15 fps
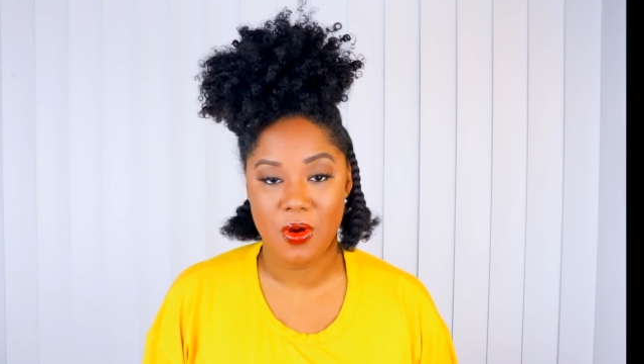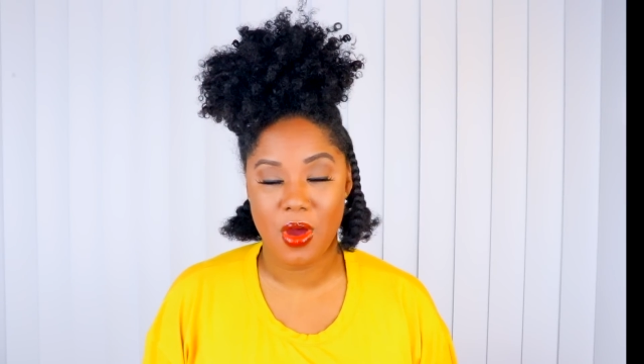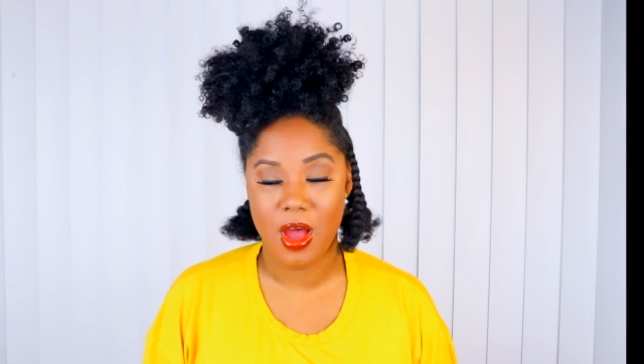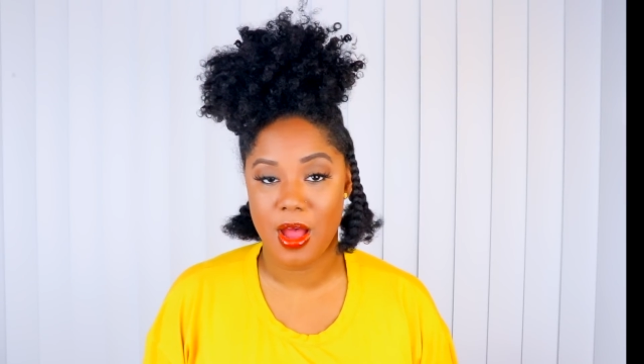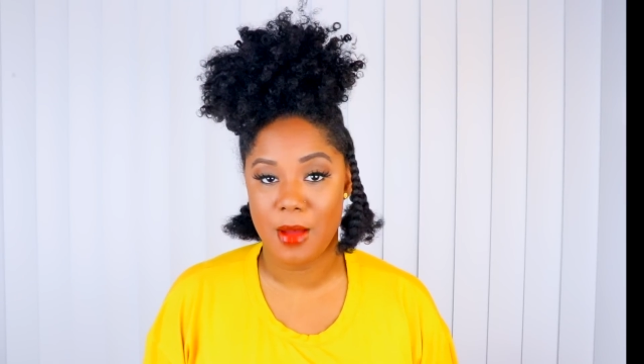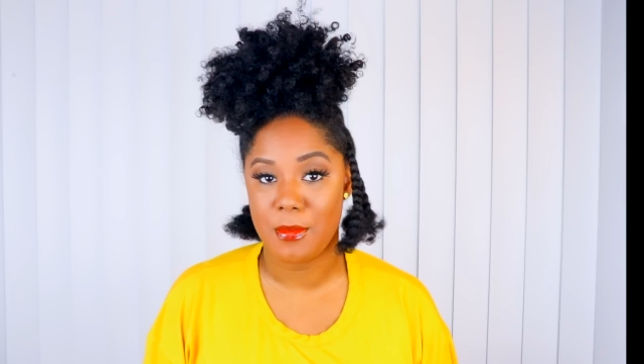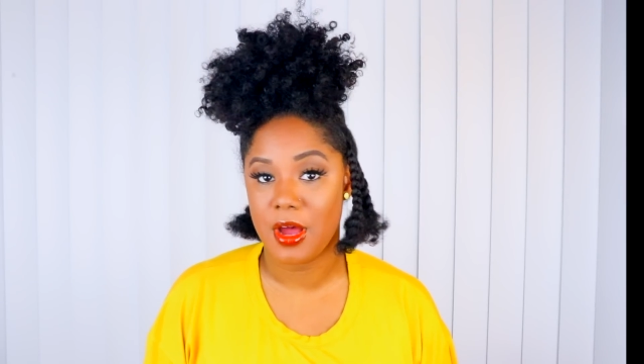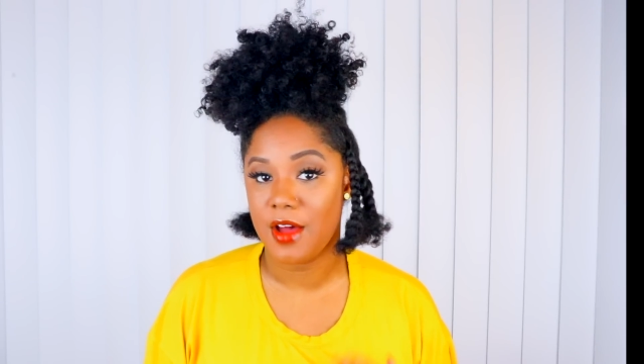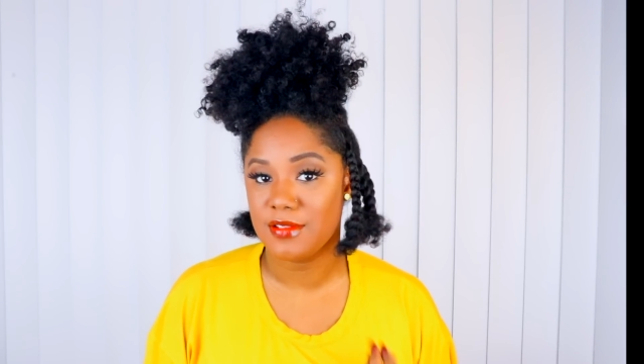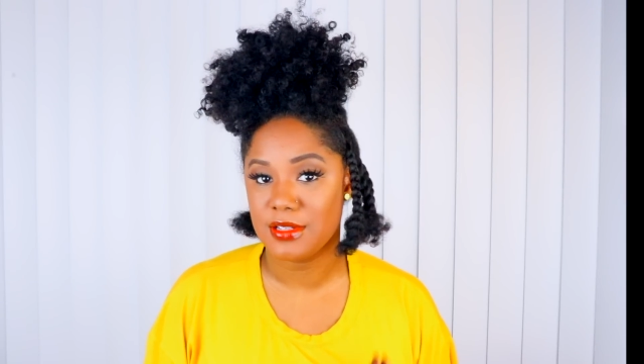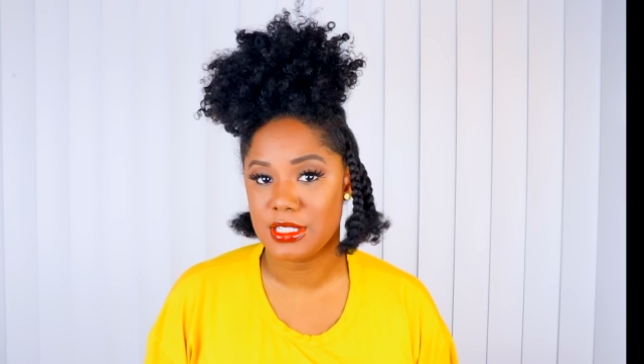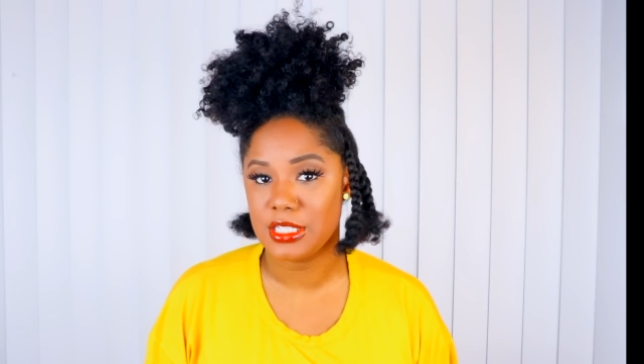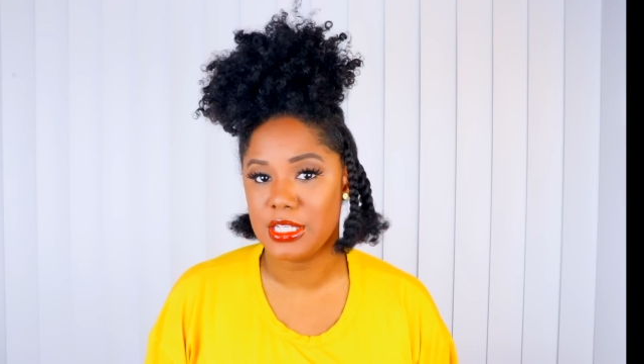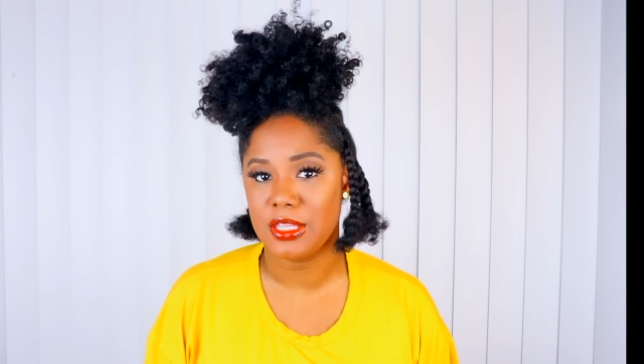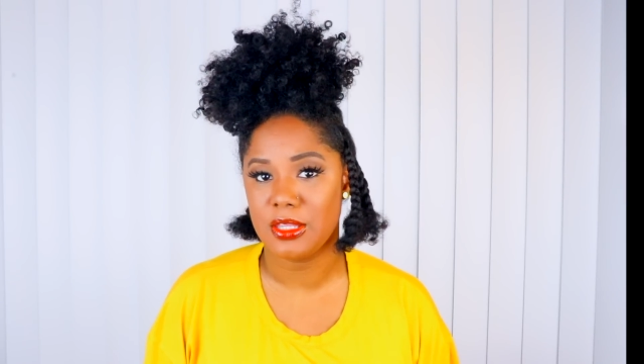I'm
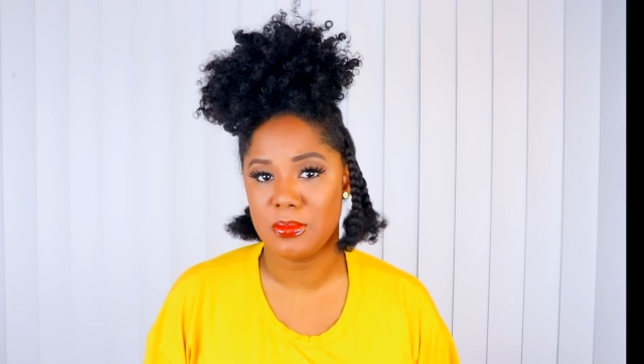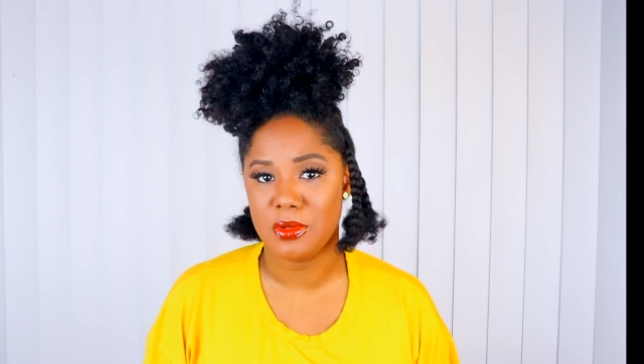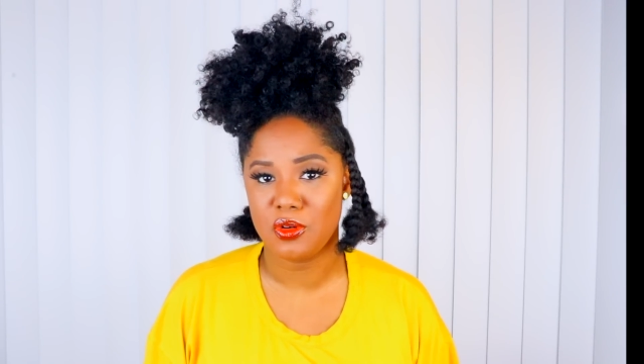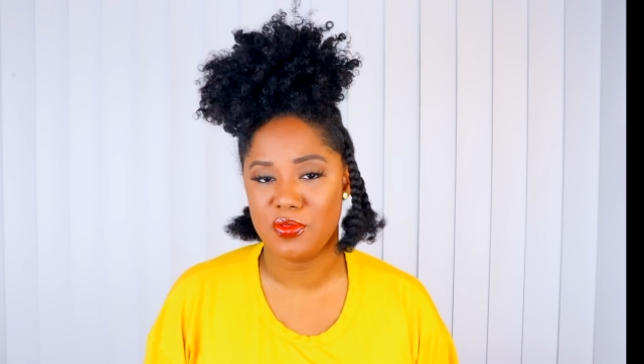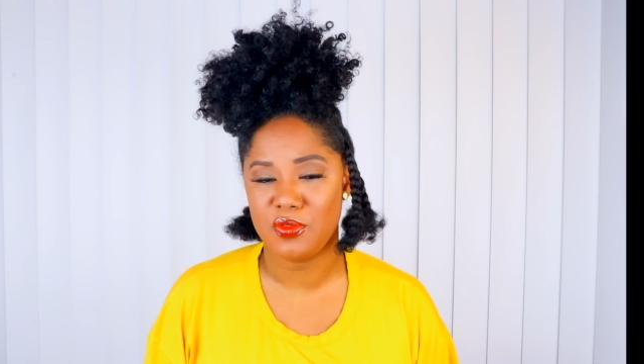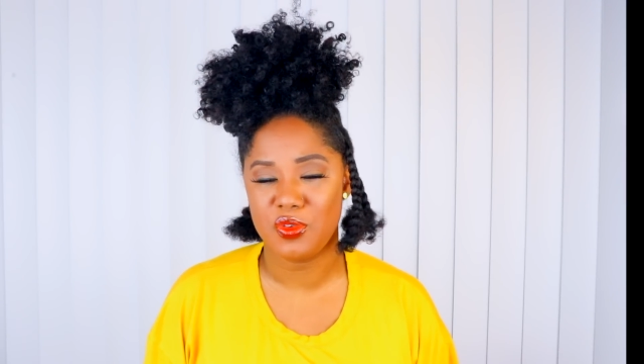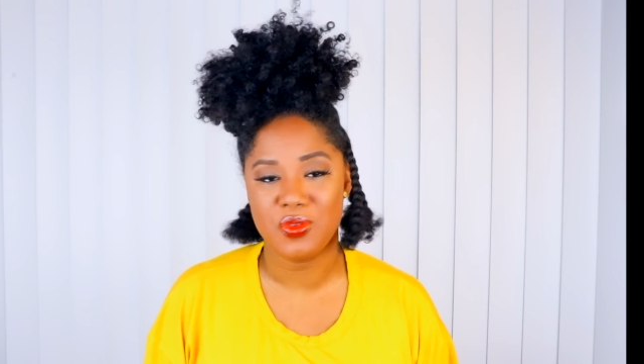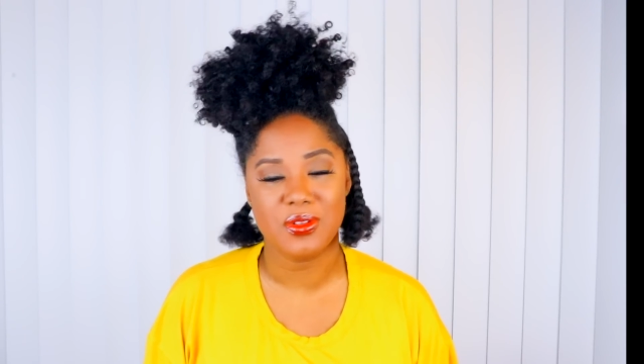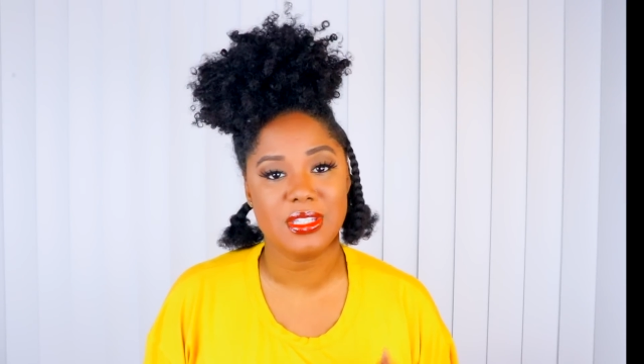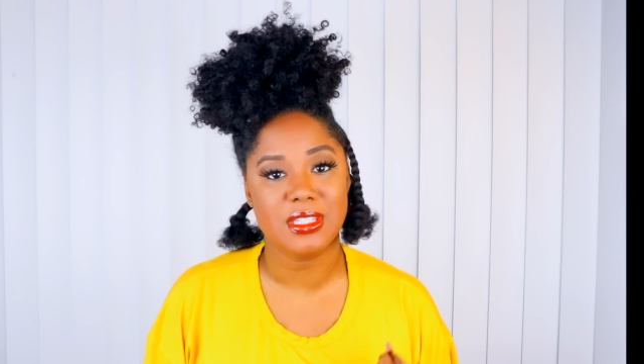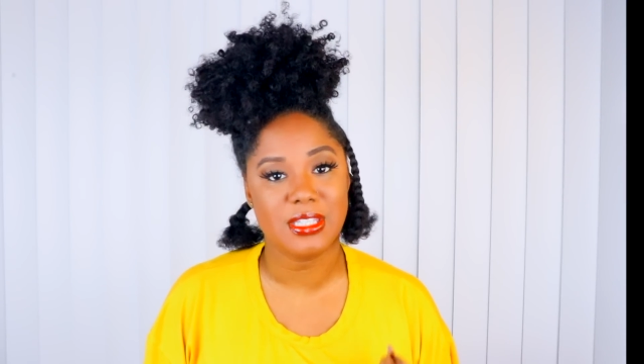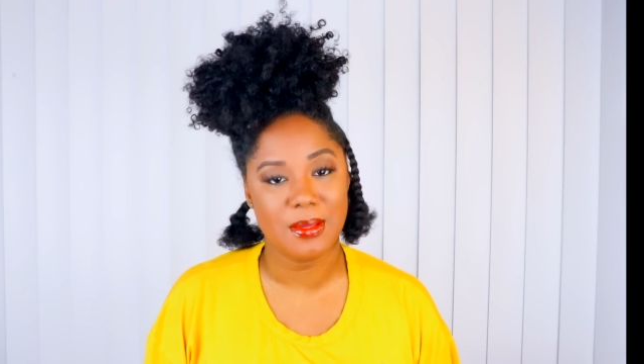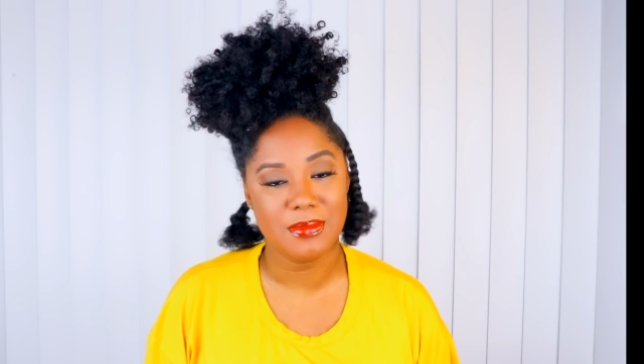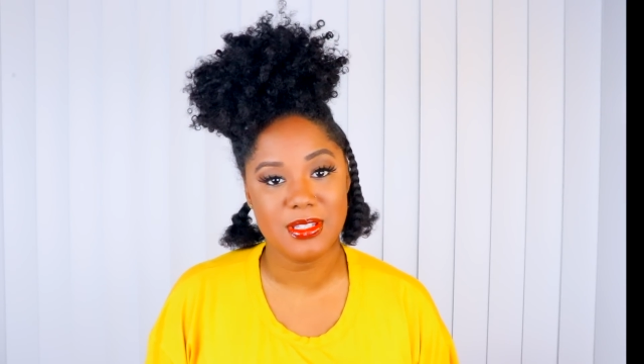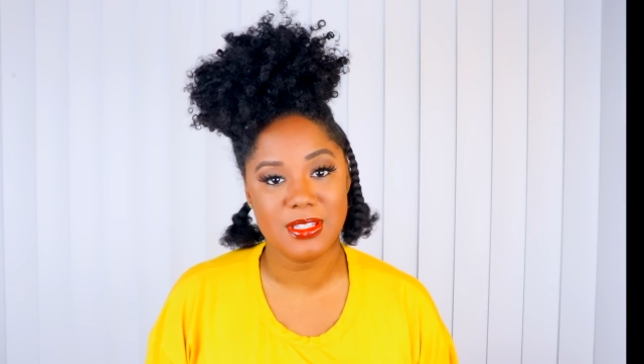obviously in the middle of doing
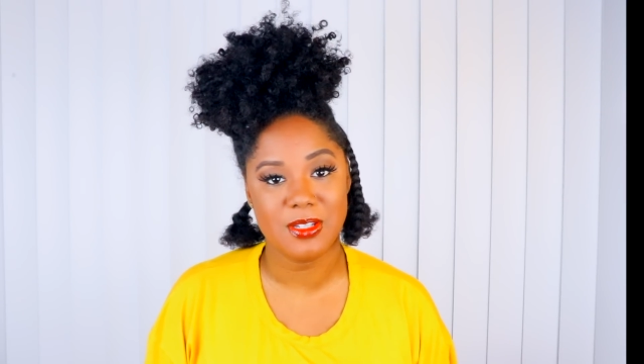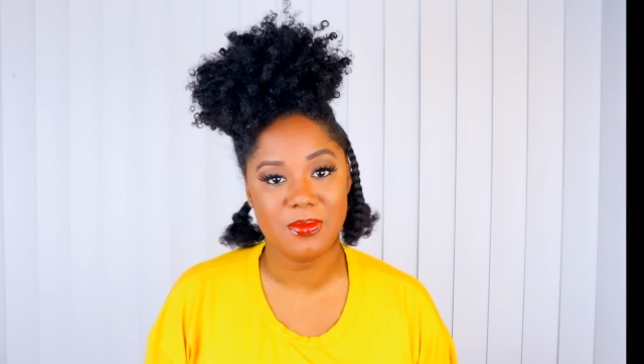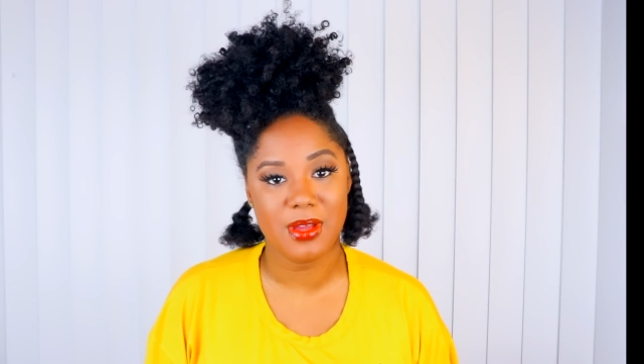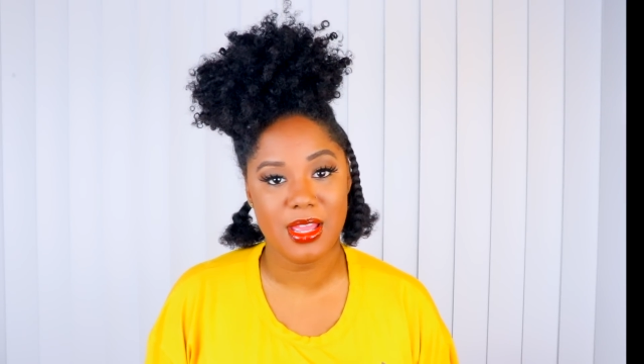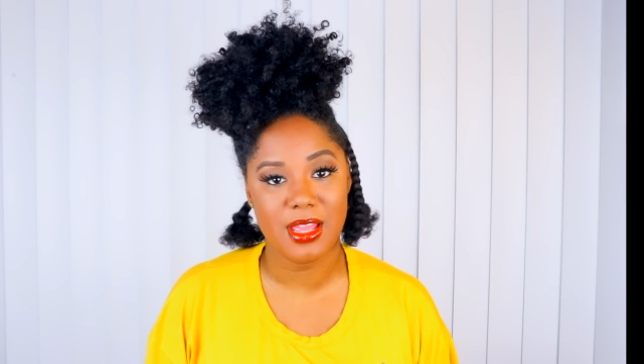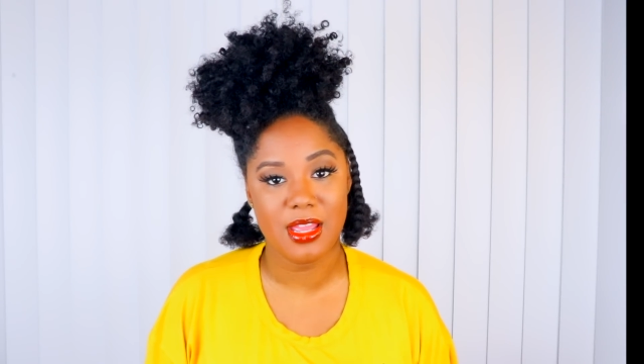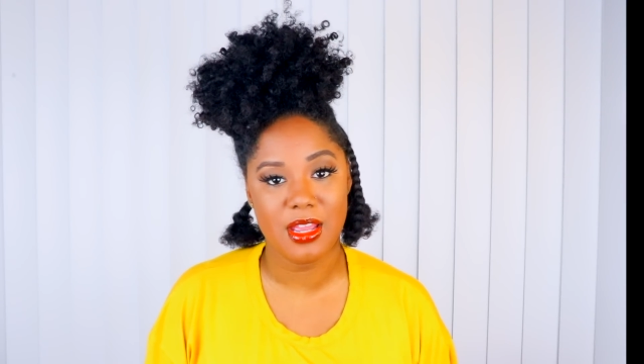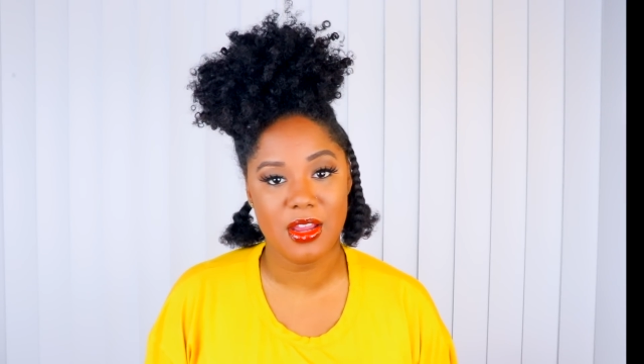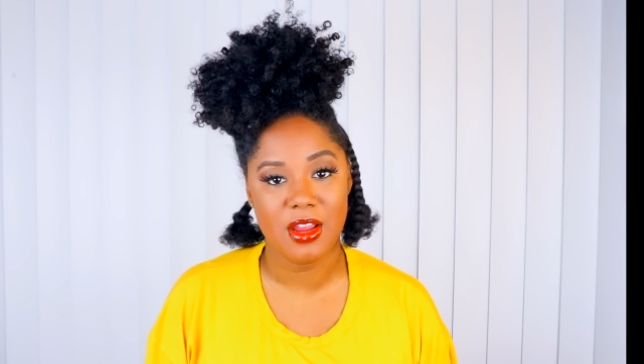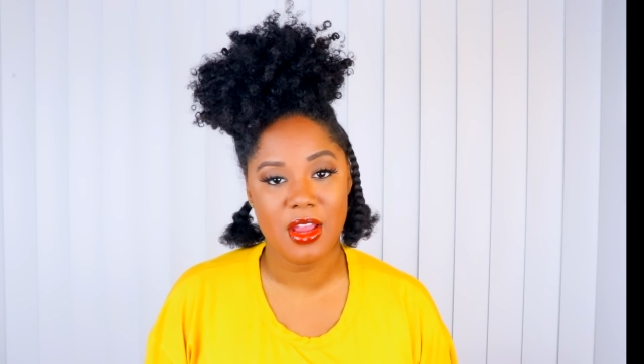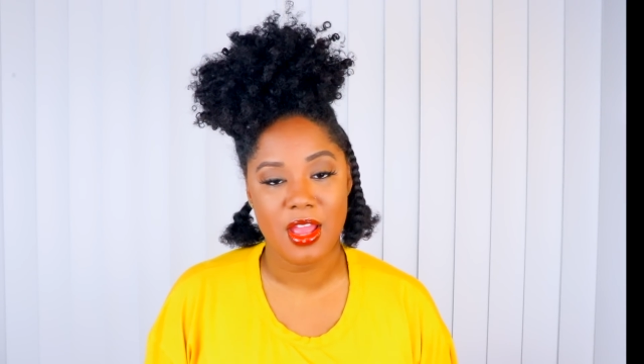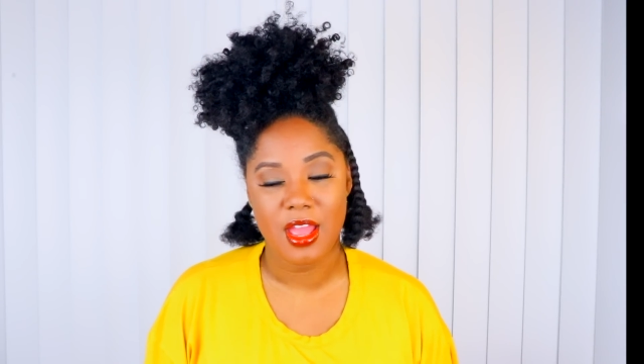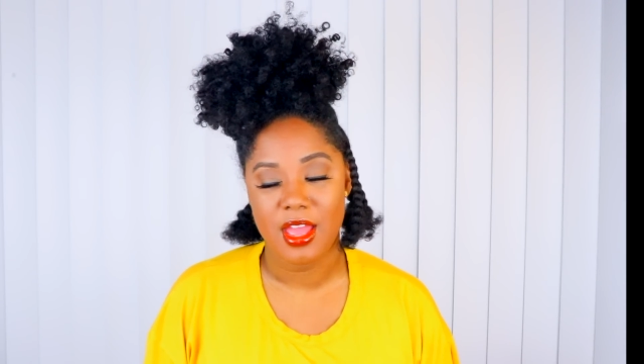something to my hair,